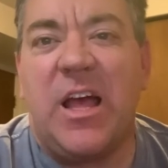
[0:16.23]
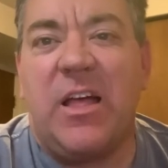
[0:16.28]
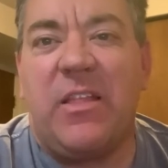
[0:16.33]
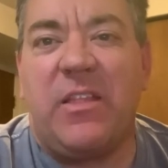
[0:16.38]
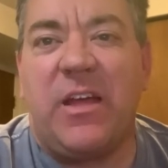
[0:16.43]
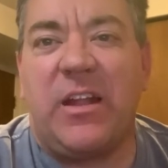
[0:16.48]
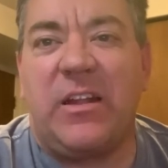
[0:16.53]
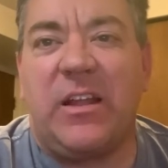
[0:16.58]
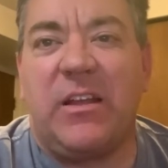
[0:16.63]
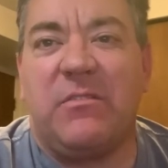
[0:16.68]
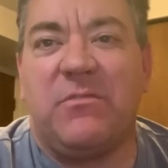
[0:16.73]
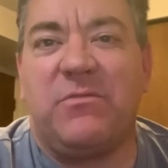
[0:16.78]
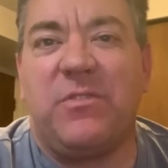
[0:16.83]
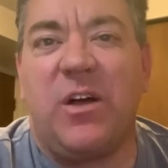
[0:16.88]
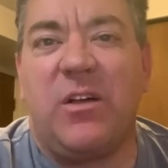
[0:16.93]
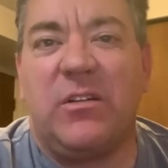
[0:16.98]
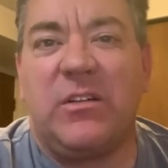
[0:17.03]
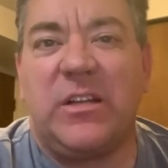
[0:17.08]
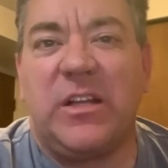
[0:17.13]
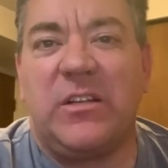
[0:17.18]
that have
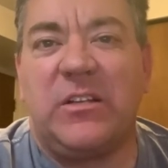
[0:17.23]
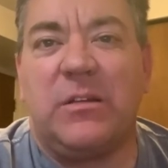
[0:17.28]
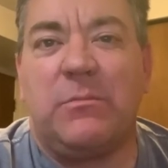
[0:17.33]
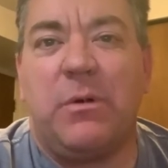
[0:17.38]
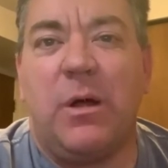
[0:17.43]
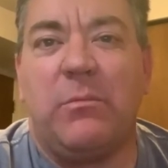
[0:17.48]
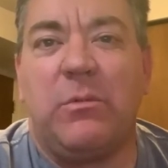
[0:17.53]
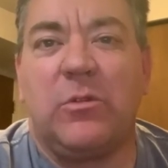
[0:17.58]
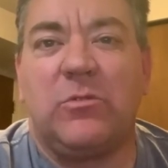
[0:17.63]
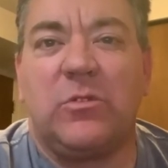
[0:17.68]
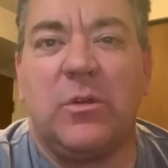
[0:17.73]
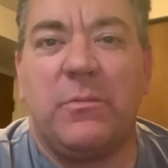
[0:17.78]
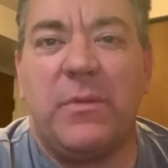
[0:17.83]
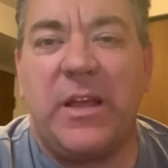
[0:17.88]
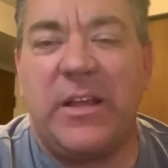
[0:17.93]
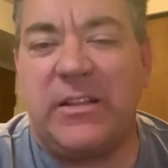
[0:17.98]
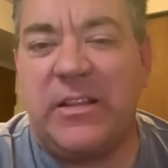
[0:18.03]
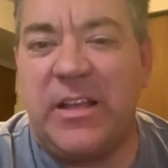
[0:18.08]
fallen into public domain.